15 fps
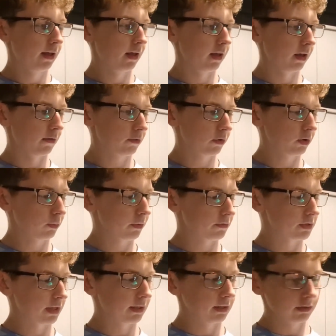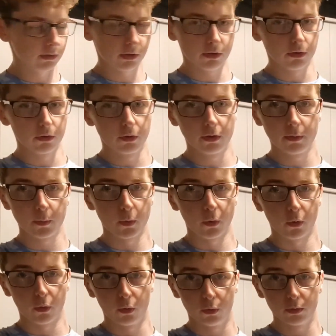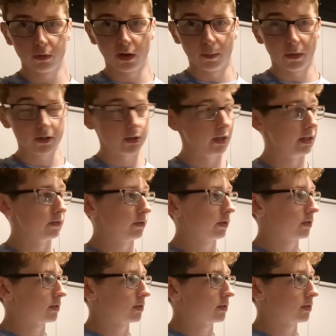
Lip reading: I've got a little bit of sanding to do, or I might just leave it,